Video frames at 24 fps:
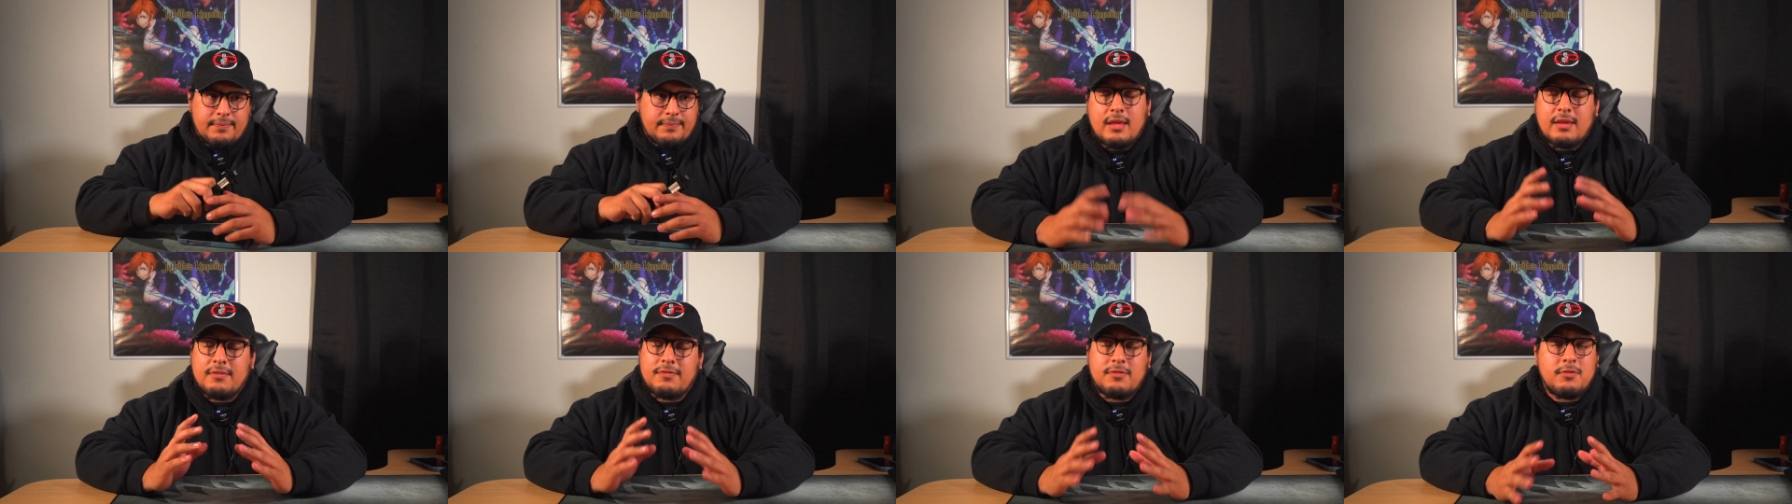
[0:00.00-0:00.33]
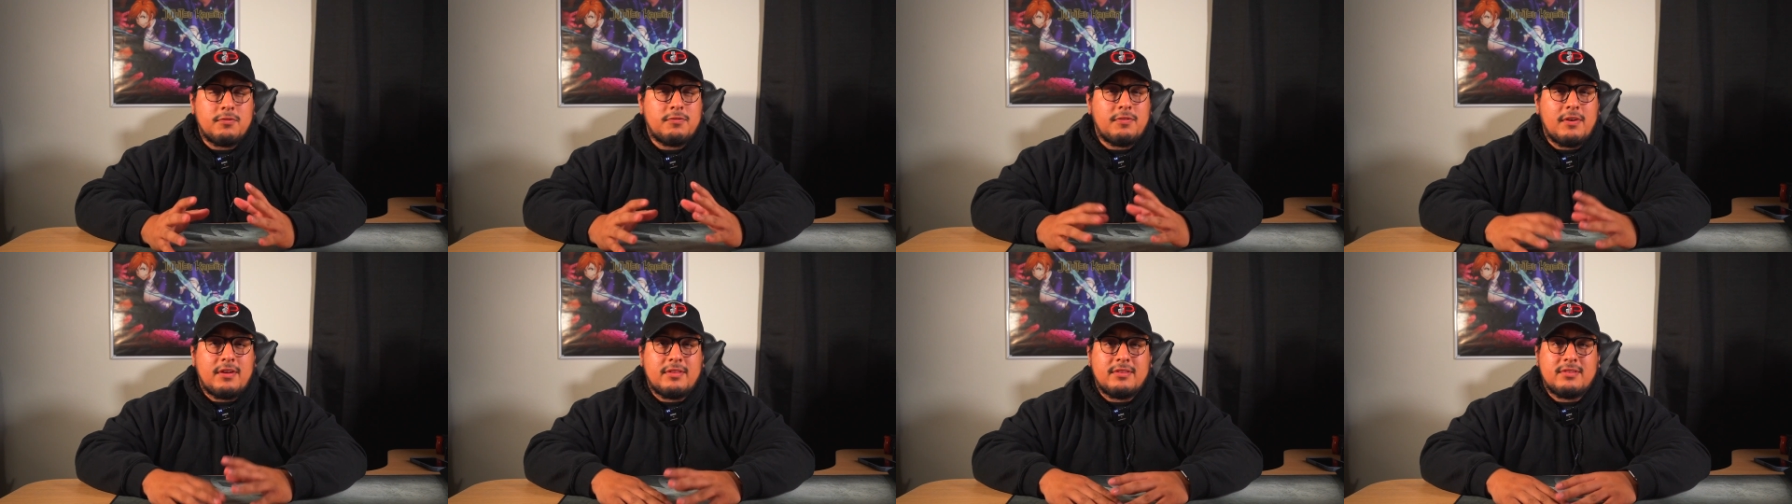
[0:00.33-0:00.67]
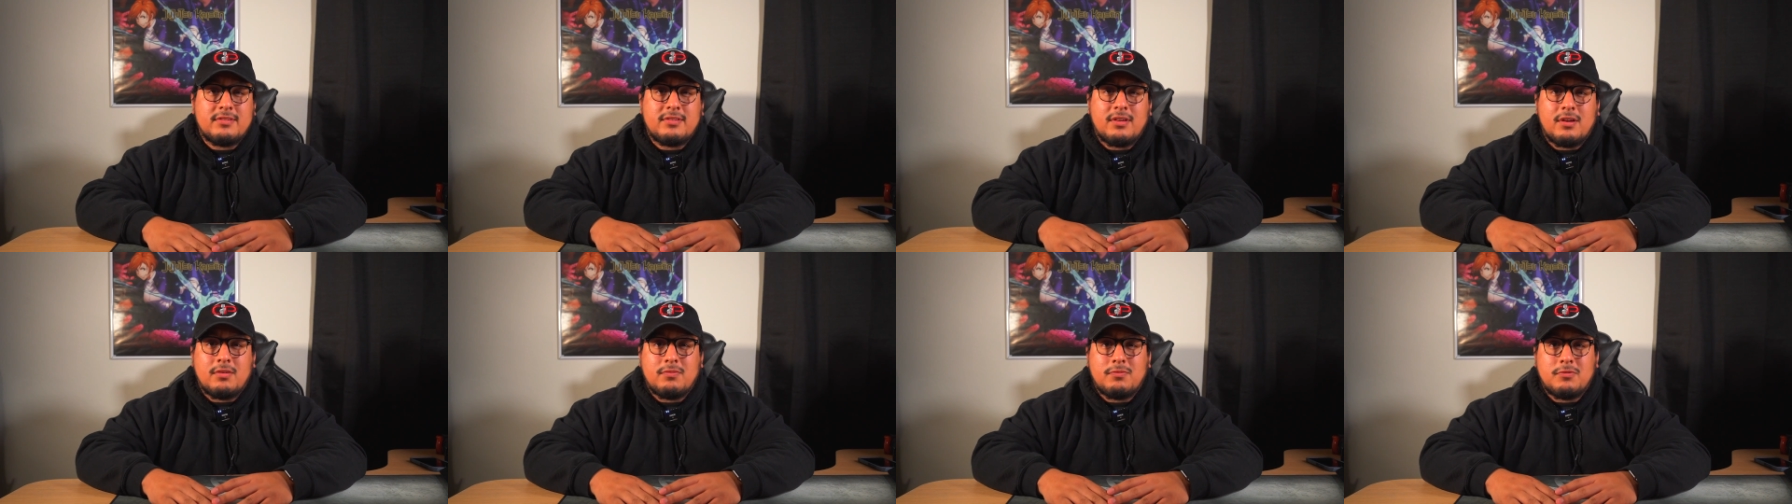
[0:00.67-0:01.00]
If you found
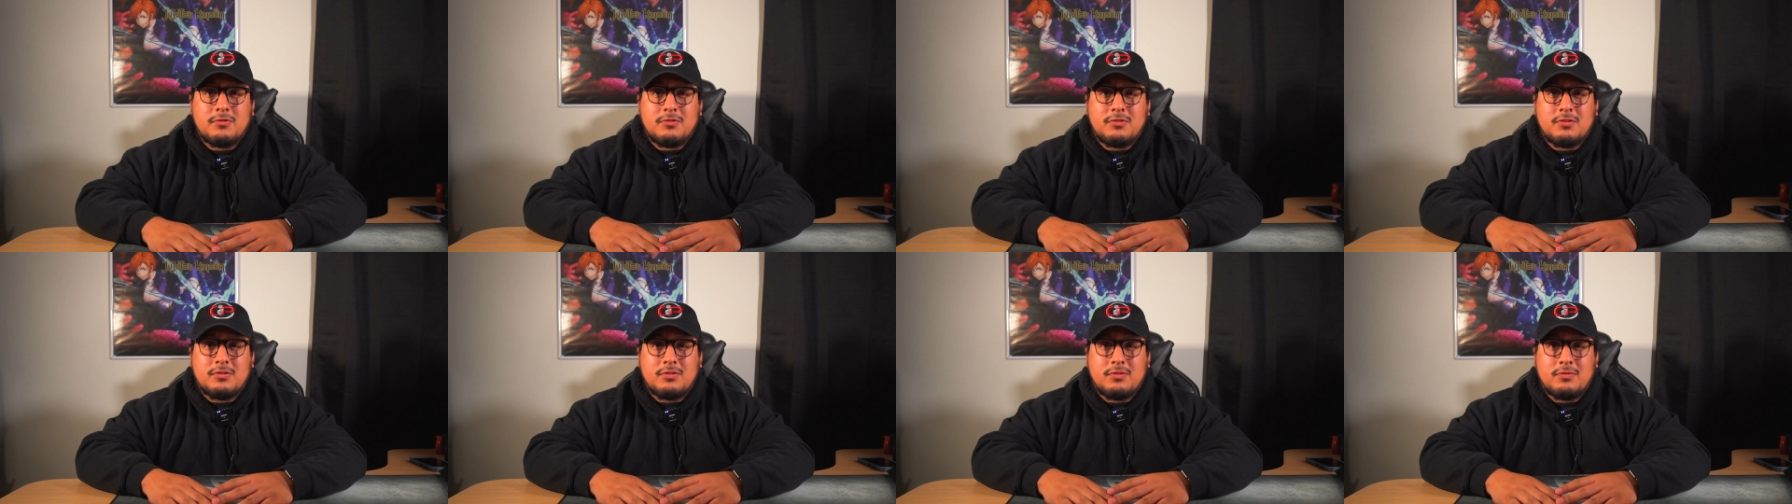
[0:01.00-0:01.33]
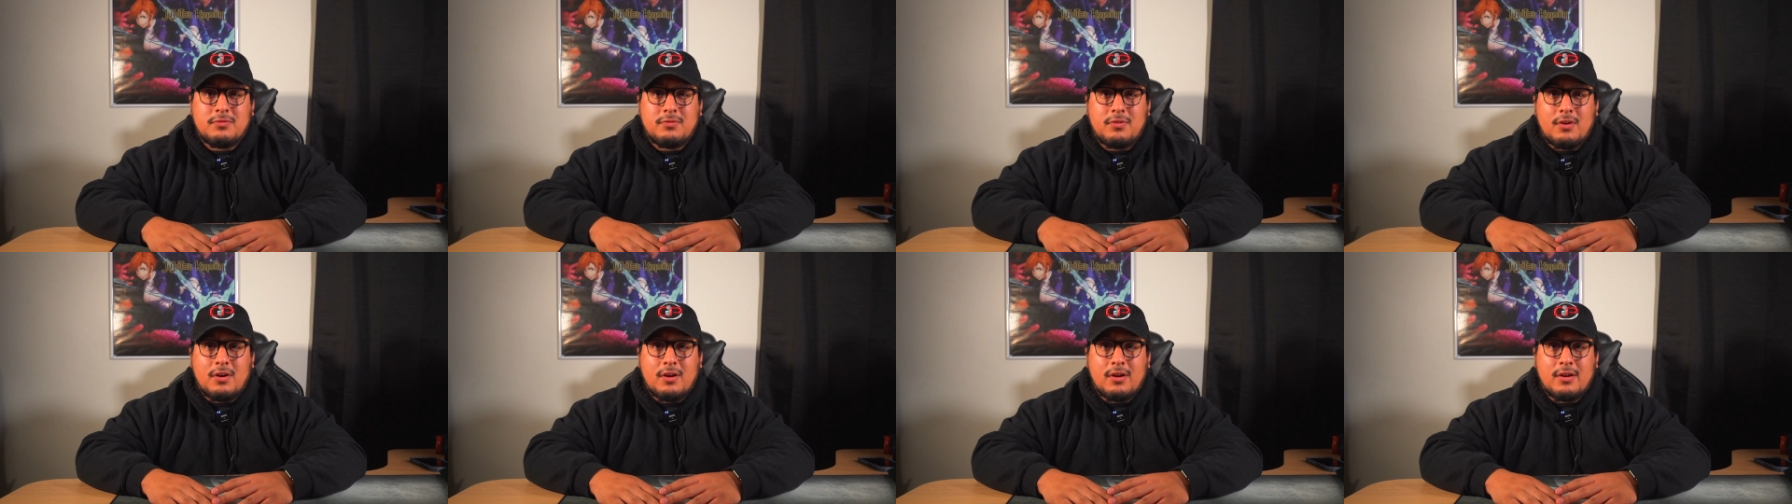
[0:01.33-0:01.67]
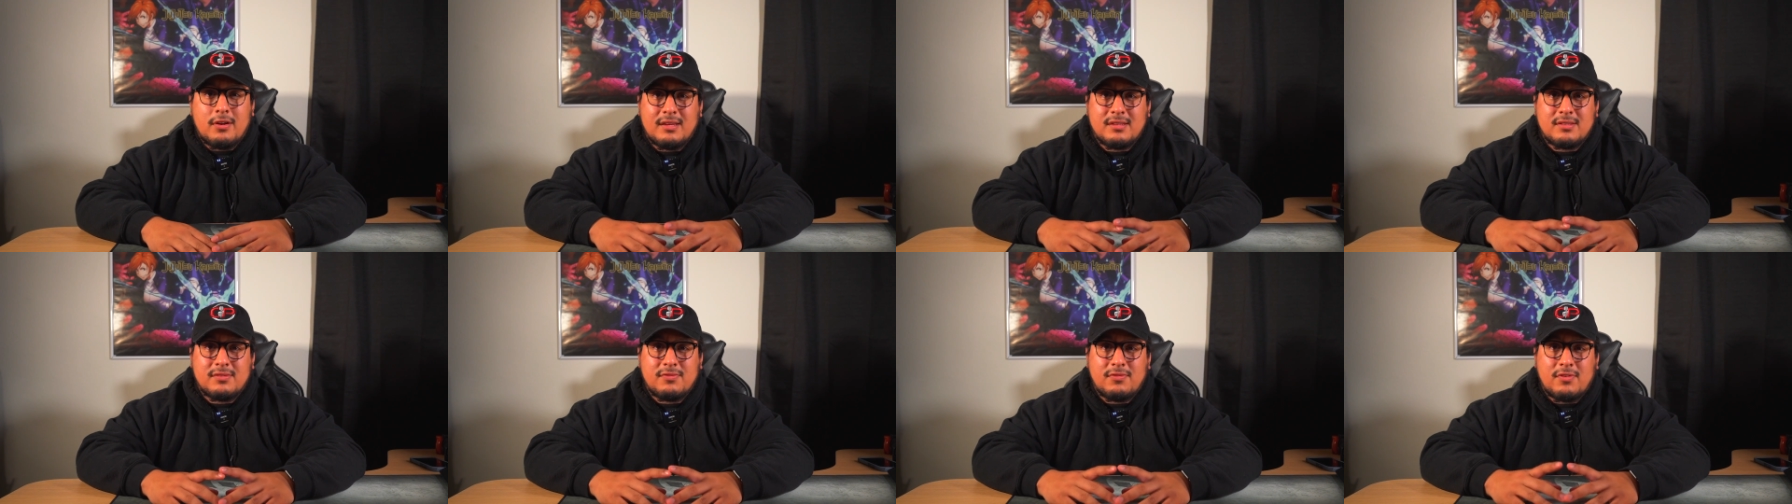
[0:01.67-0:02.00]
this helpful so far,
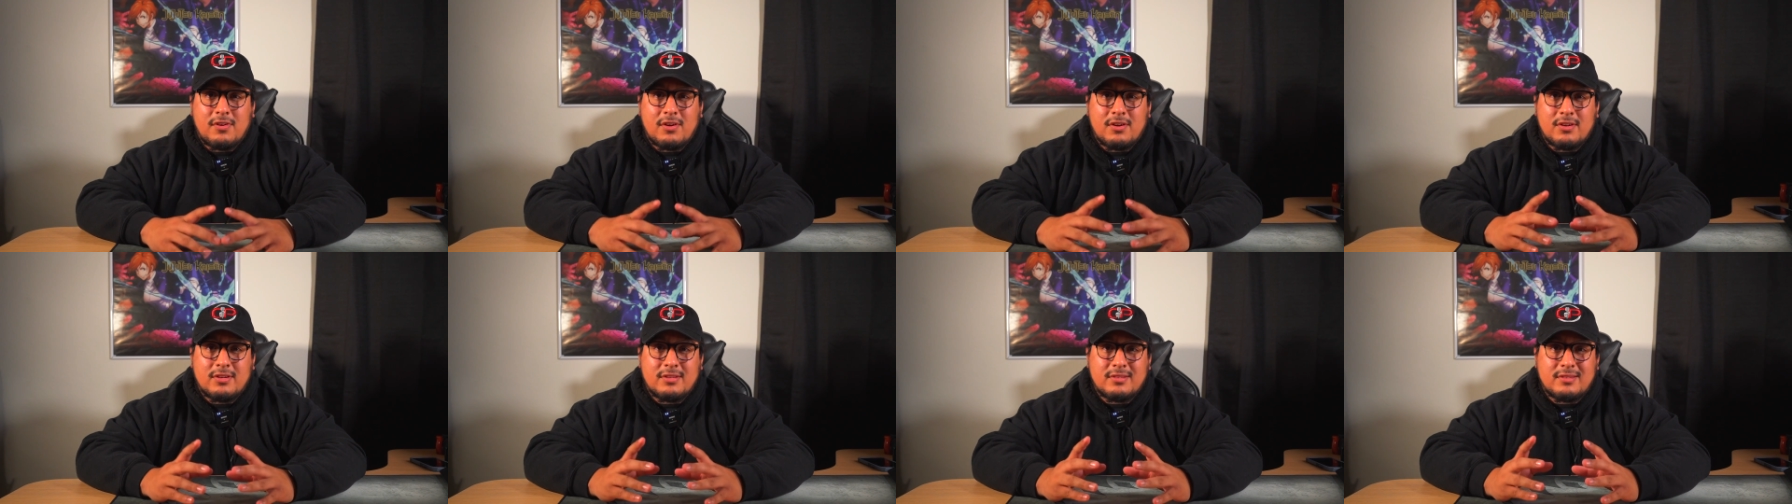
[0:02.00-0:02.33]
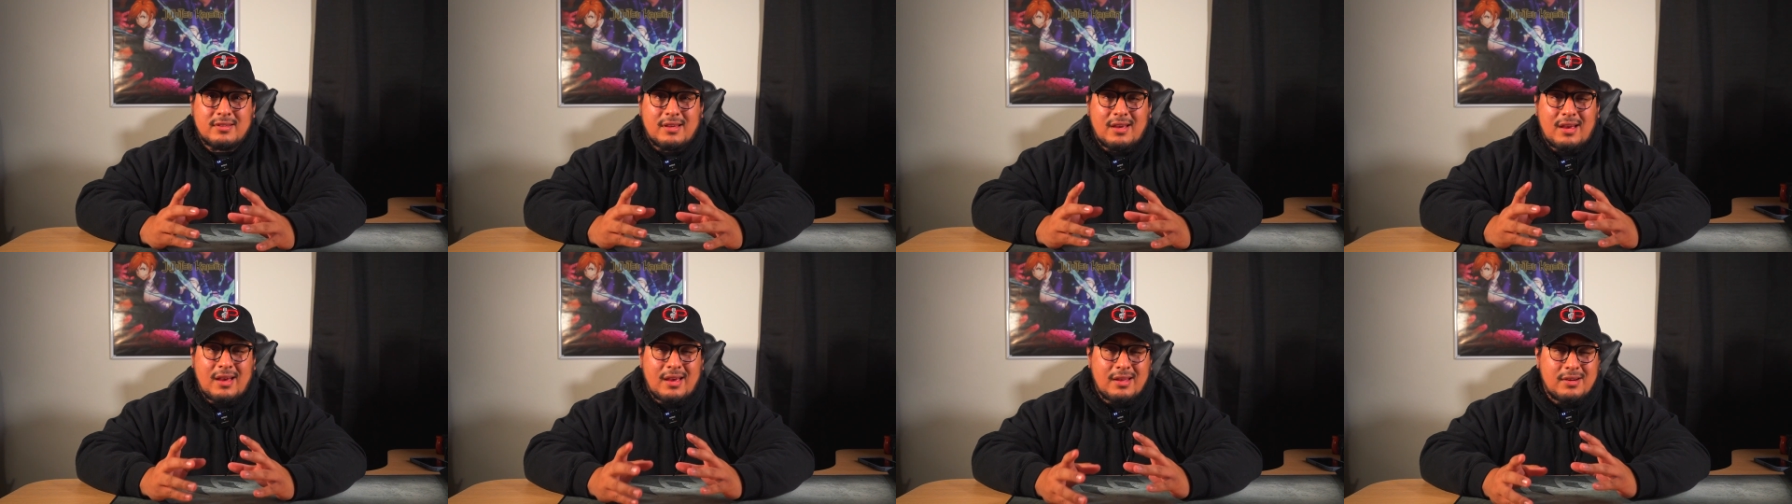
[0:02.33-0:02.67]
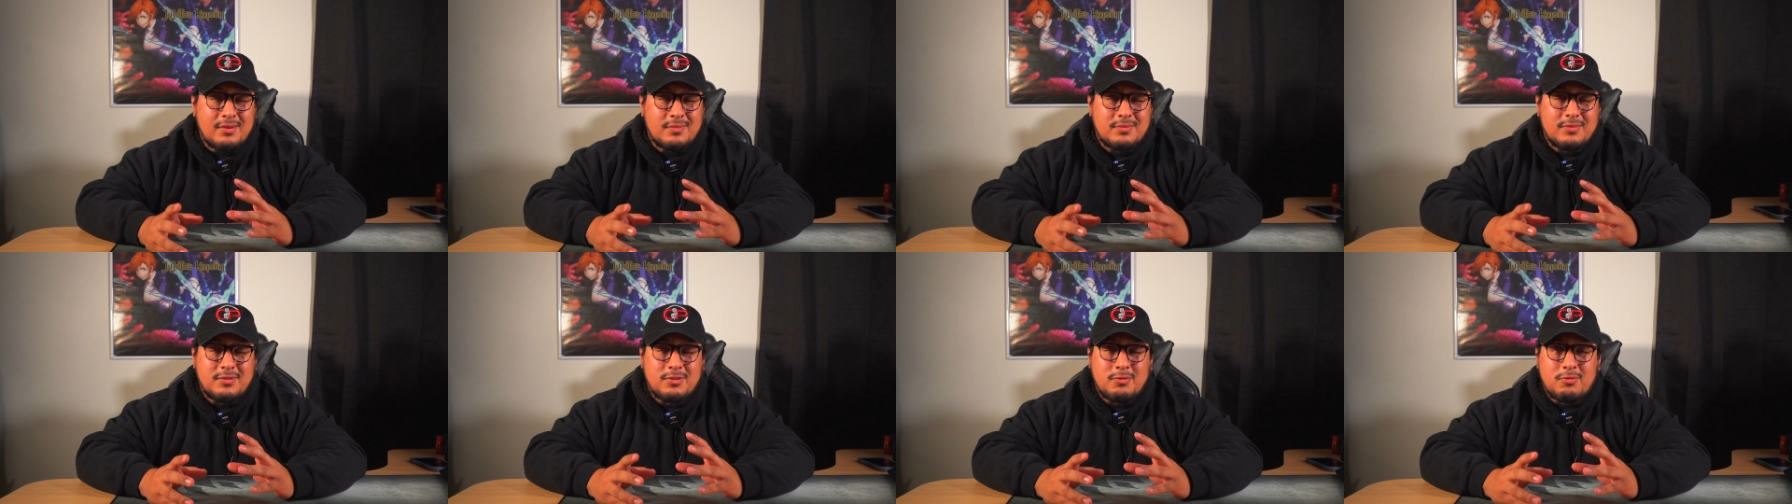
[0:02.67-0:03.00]
as far as
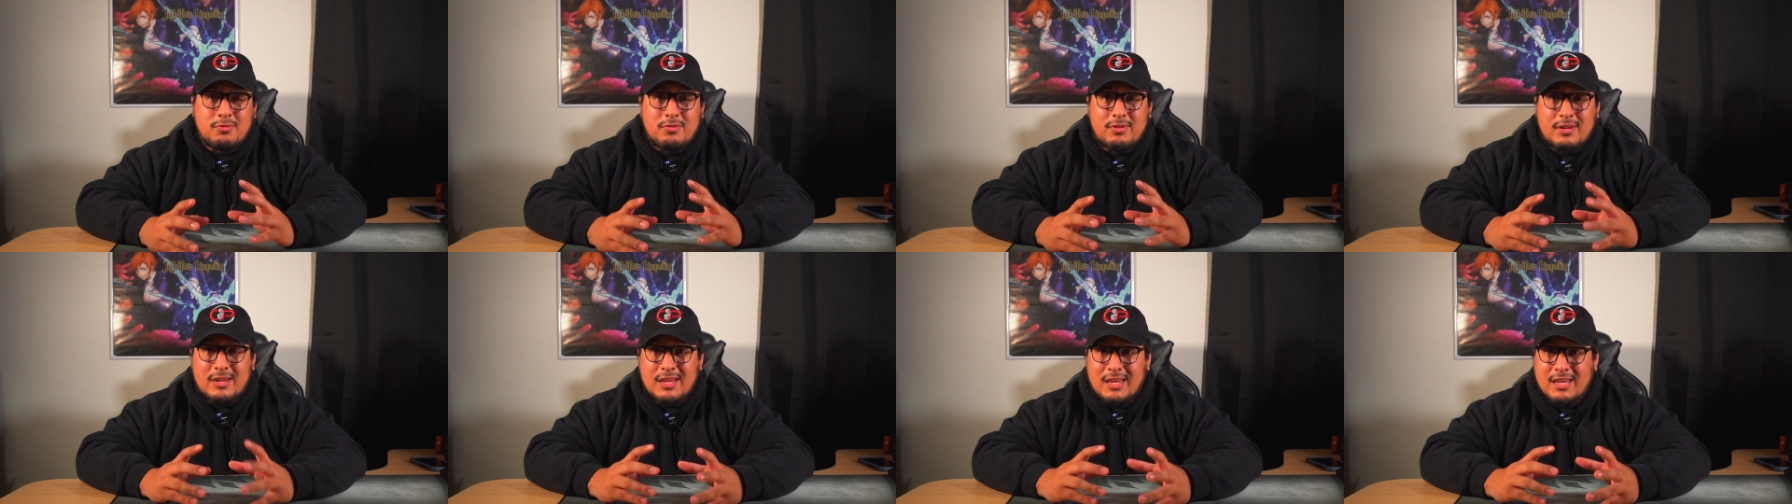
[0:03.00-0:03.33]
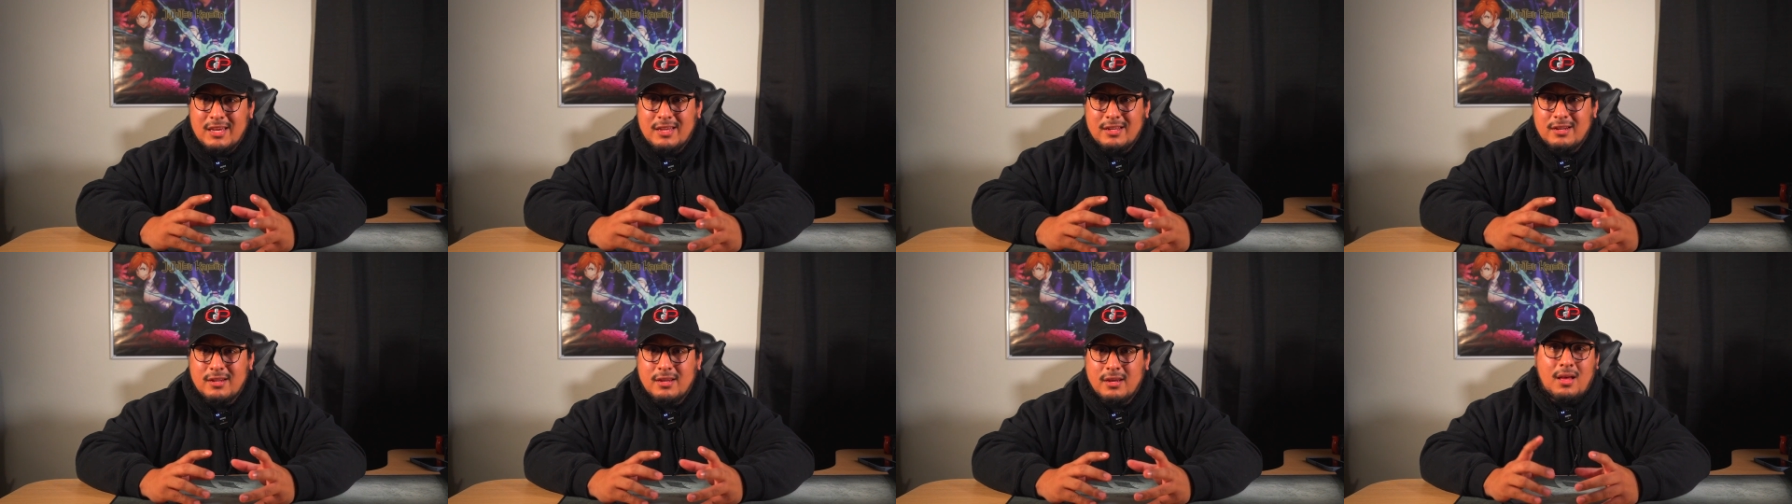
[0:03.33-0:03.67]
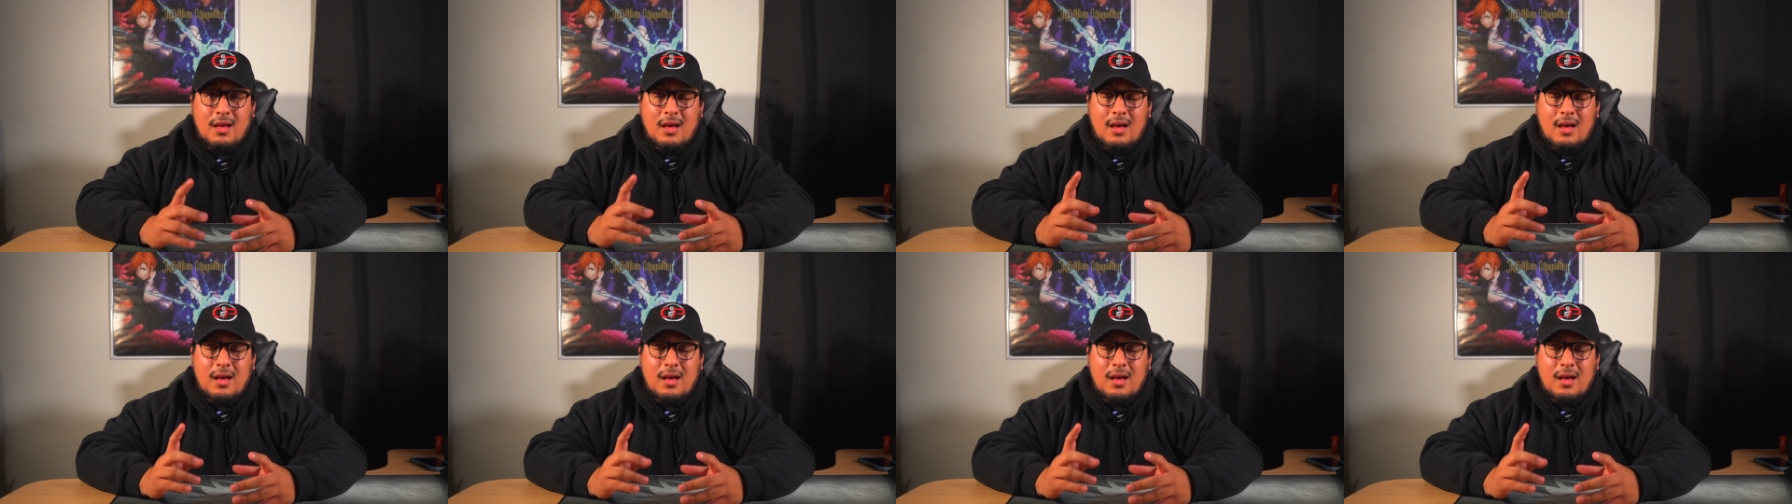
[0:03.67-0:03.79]
items you need,